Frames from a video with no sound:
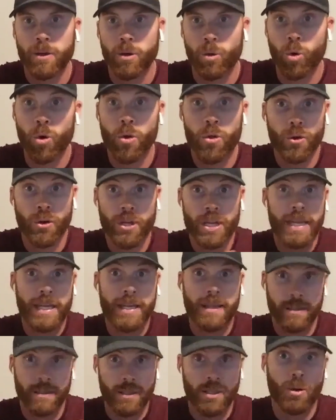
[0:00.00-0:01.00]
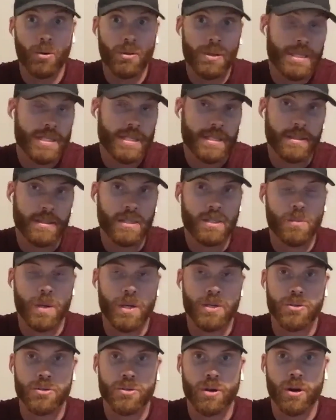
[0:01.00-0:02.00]
or they're getting, you know, these
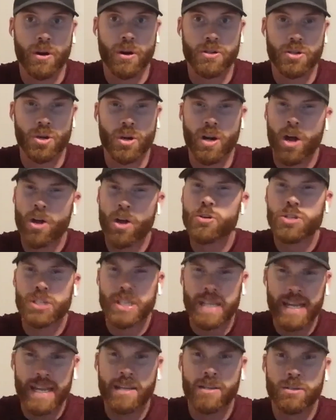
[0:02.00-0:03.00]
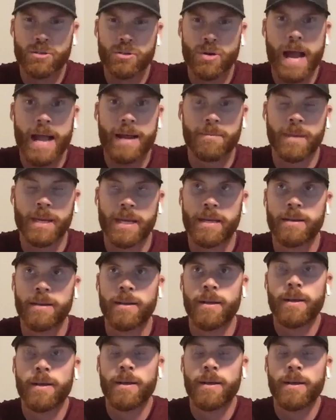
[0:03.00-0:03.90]
pitchers are starting to understand TrackMan.